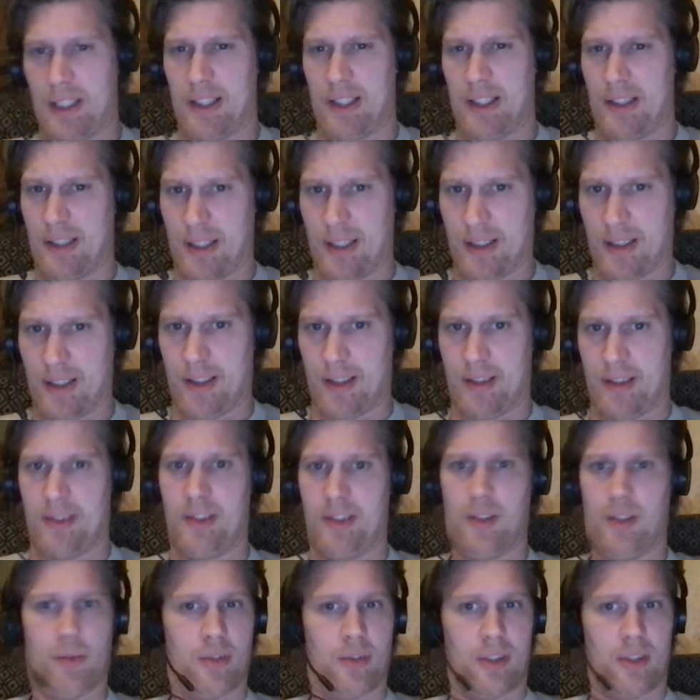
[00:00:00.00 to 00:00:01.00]
scientist
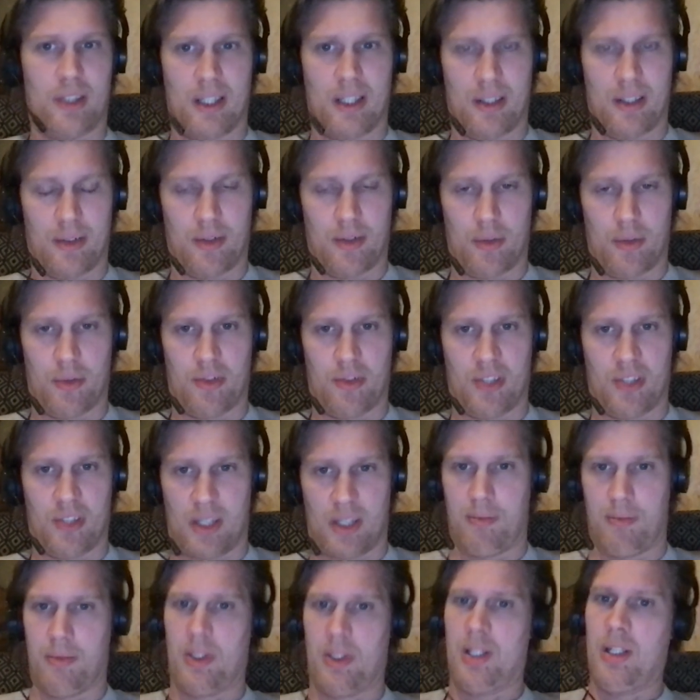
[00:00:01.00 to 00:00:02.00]
using those
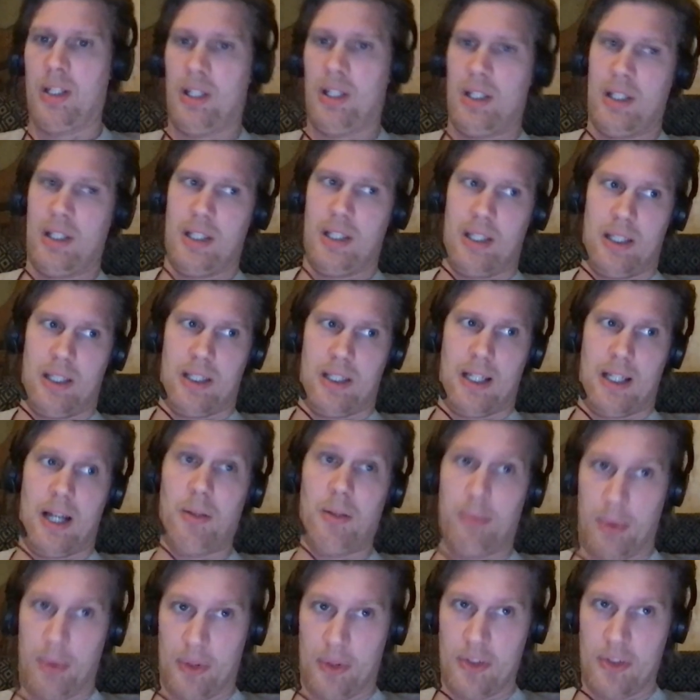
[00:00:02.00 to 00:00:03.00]
same
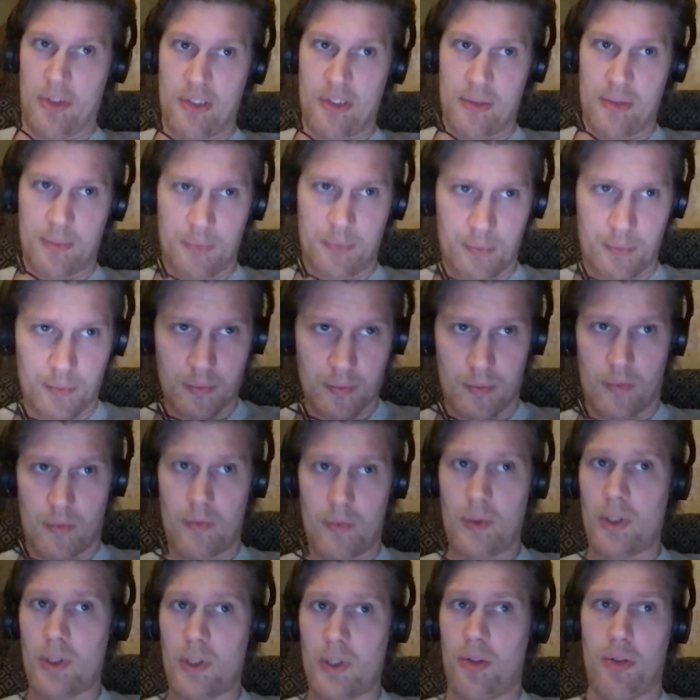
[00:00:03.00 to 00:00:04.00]
outputs
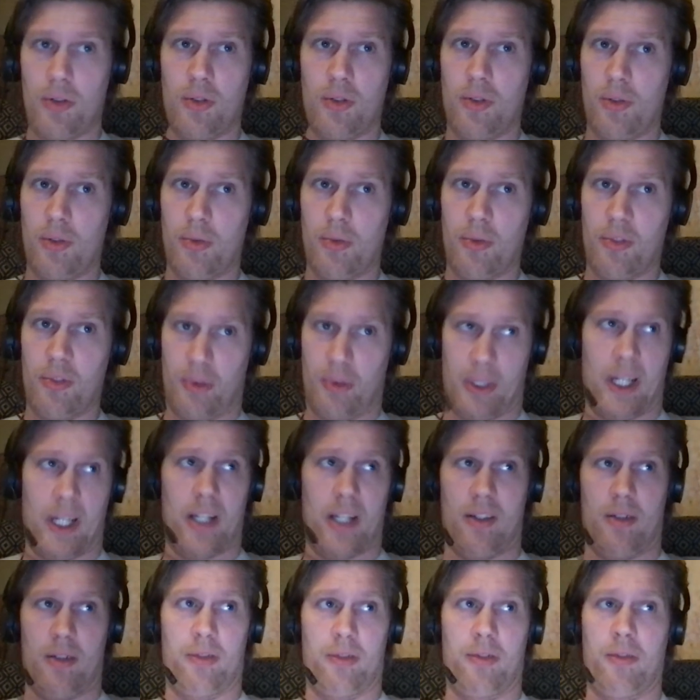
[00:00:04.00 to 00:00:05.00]
to do some kind
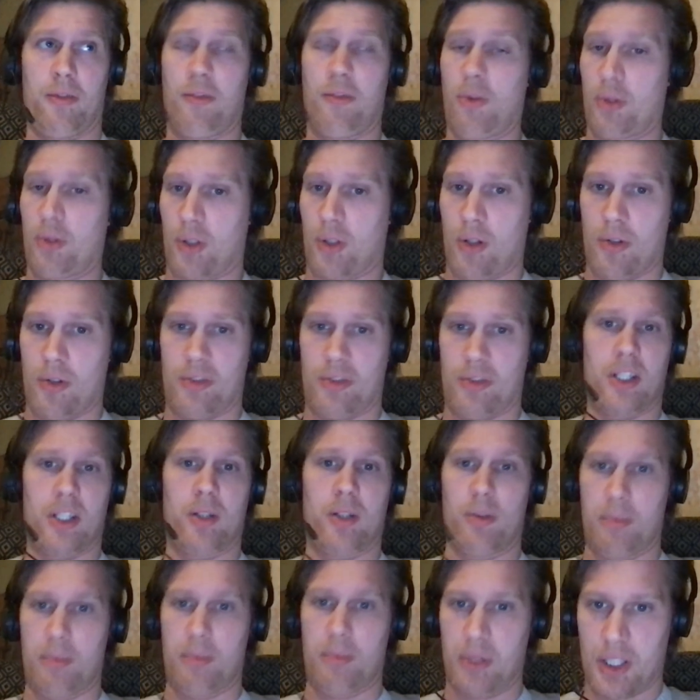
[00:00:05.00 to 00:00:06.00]
of forecasting or
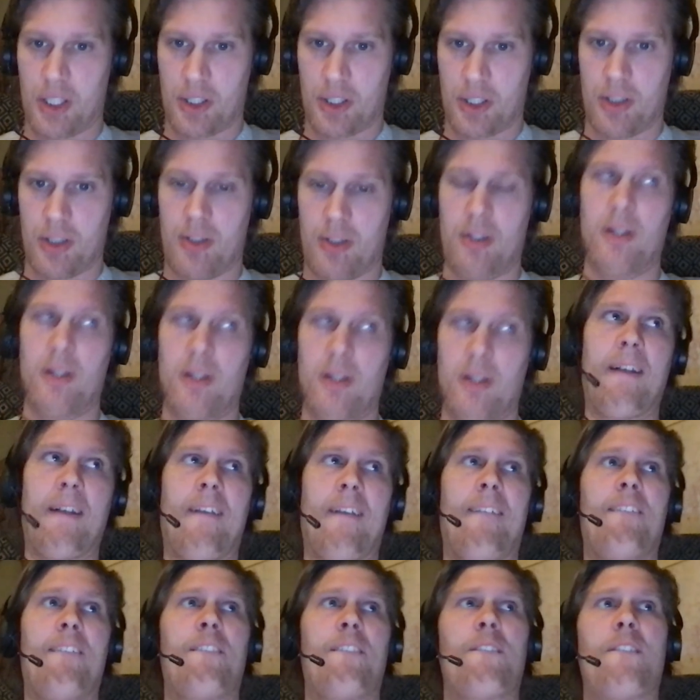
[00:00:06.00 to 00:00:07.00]
prediction,
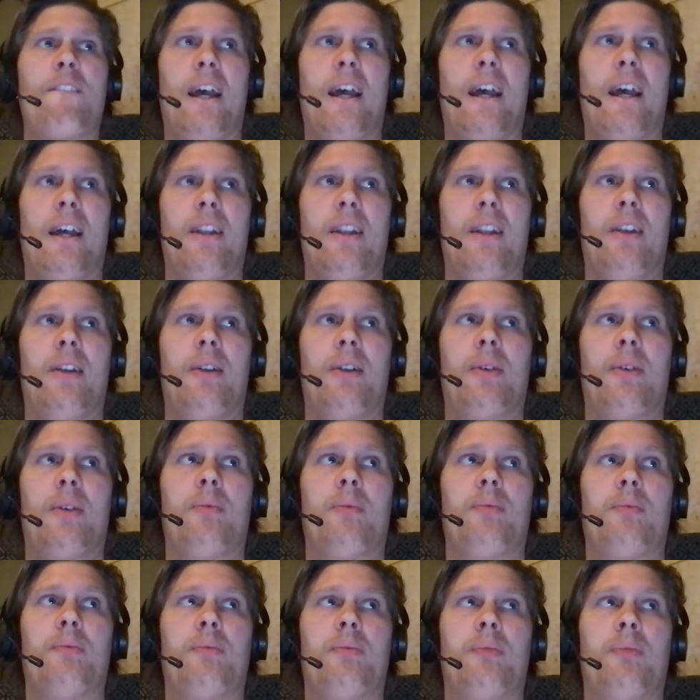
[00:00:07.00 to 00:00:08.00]
and
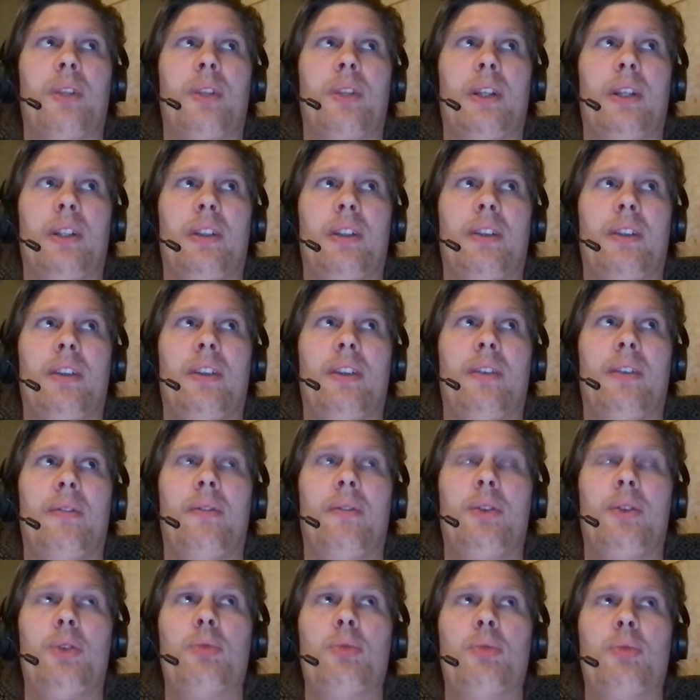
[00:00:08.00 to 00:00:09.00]
uh,
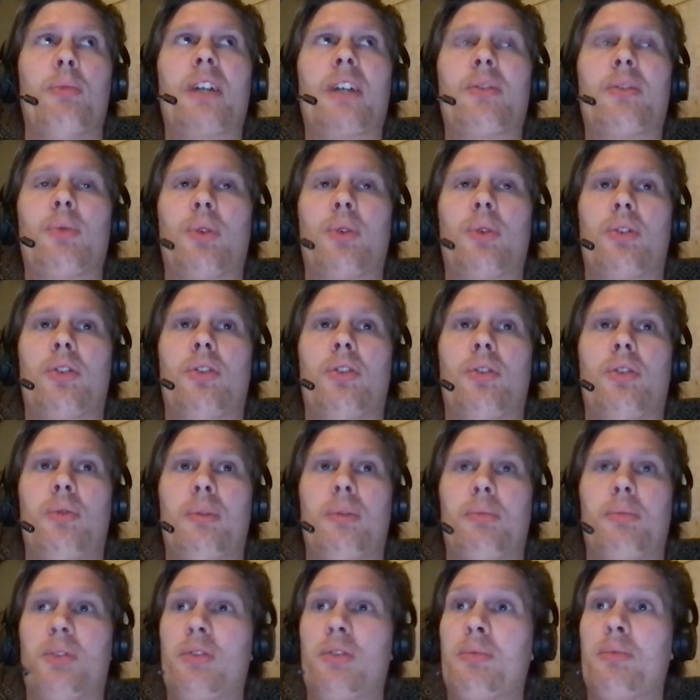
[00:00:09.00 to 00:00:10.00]
you might want to do
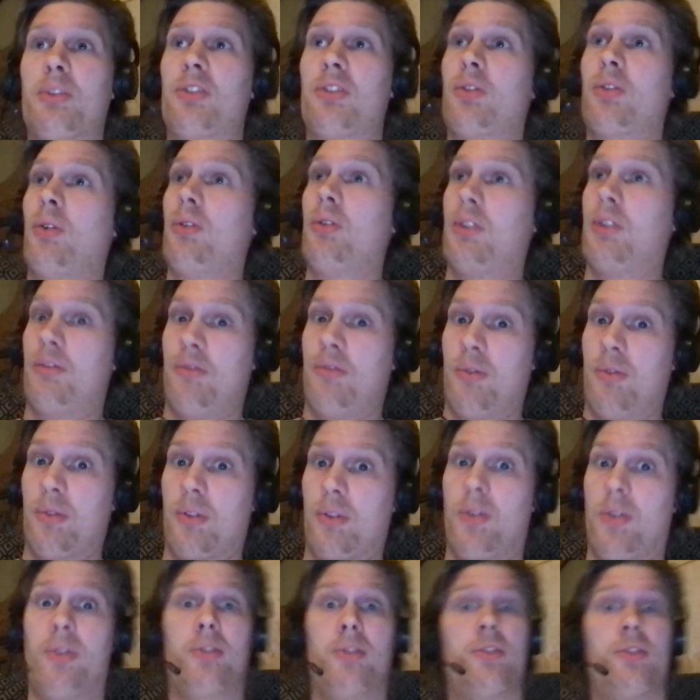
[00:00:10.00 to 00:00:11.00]
improvements on the
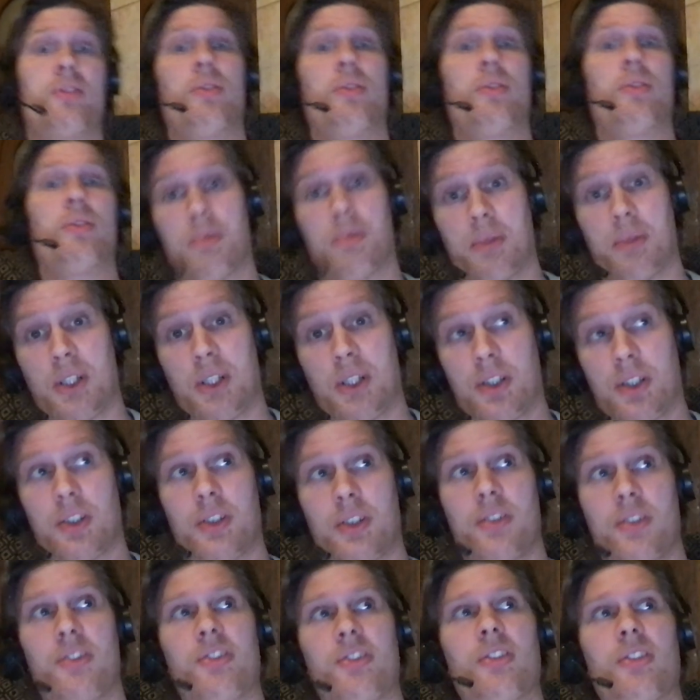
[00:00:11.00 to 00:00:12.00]
forecast or
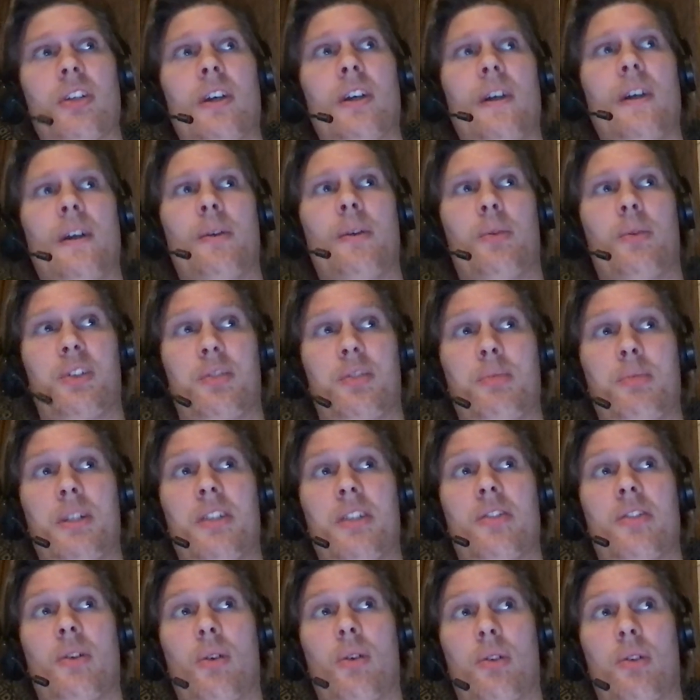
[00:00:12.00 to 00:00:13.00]
predictions, which
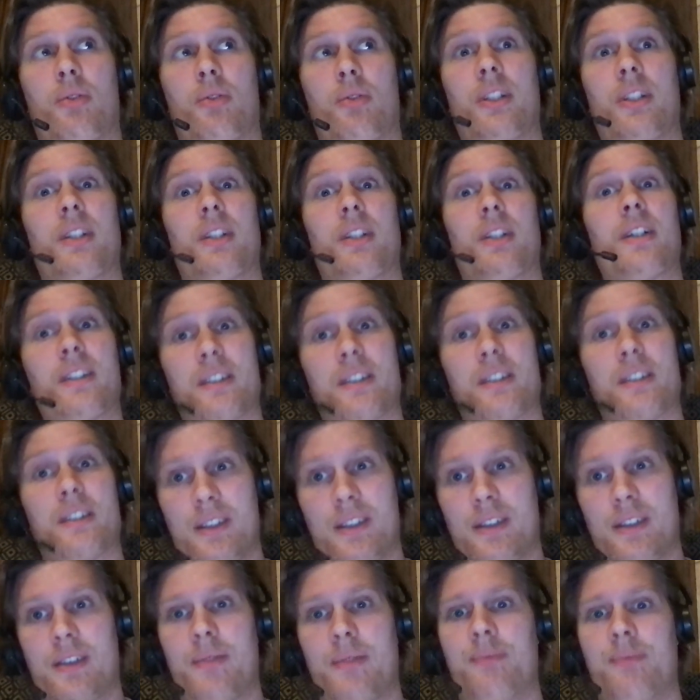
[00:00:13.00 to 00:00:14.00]
means altering the data
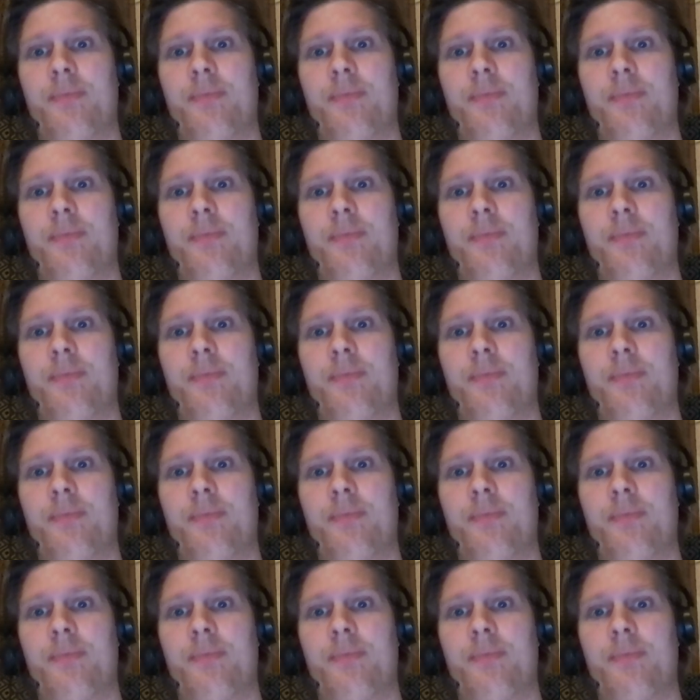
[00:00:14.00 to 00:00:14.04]
set.